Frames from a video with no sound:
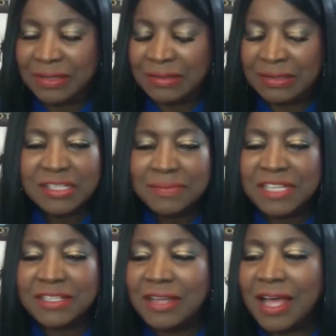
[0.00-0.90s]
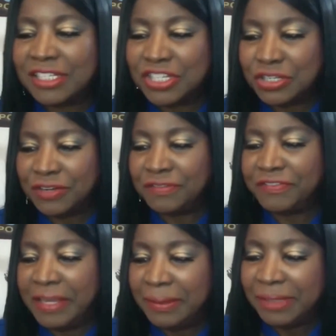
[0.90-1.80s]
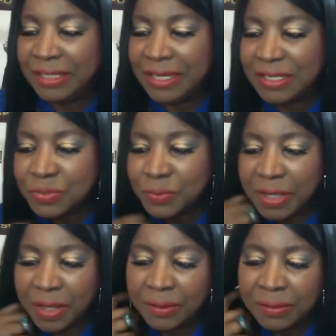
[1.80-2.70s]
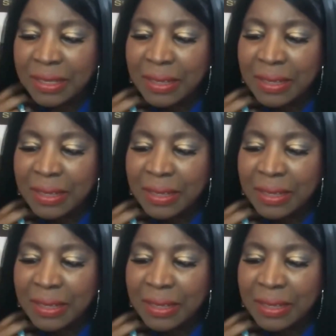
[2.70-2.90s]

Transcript: this means a lot to your family as well.